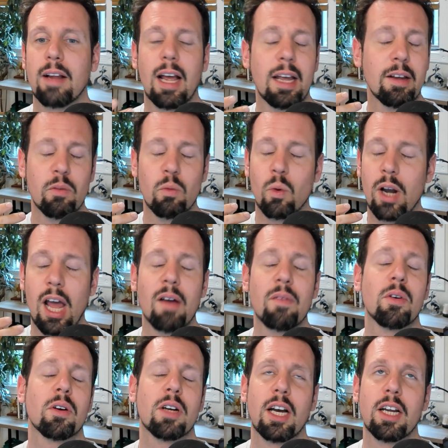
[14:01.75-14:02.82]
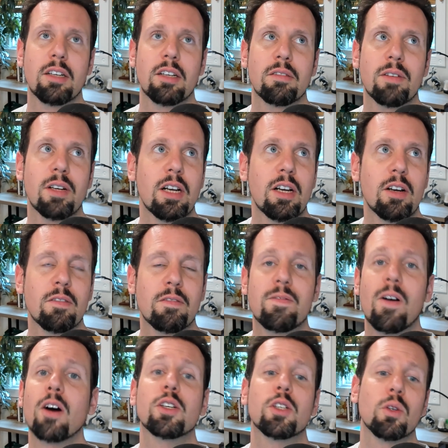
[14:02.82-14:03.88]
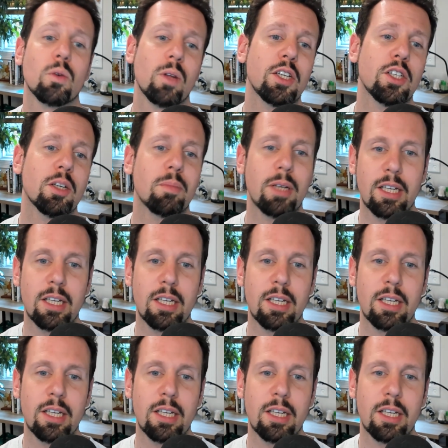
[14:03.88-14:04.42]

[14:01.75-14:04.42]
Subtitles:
a whatever kind of functional relationship